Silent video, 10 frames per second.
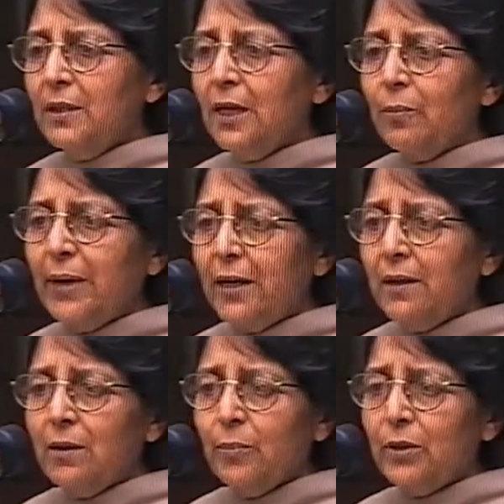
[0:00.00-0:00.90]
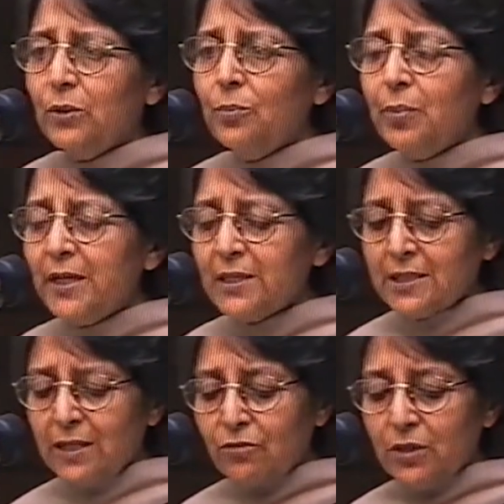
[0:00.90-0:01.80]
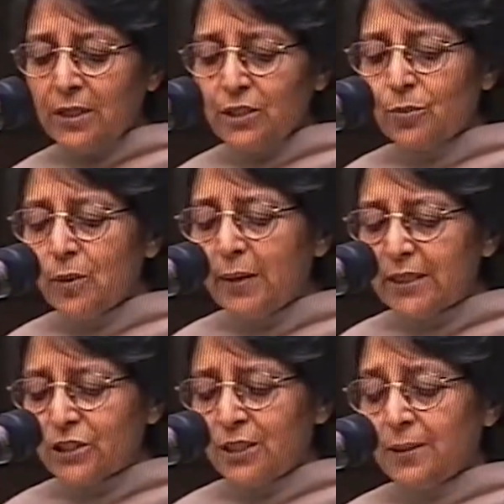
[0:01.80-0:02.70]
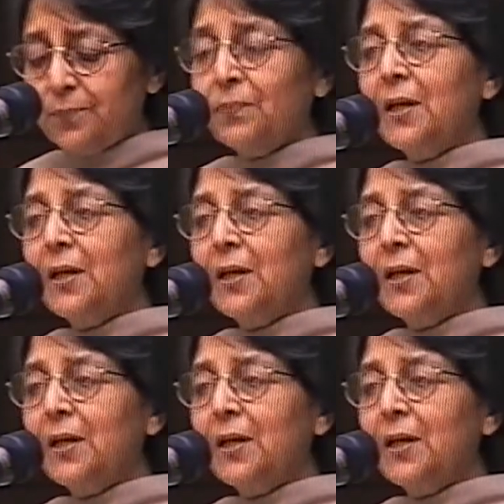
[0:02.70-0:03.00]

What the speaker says: young man about the place, every eligible bachelor.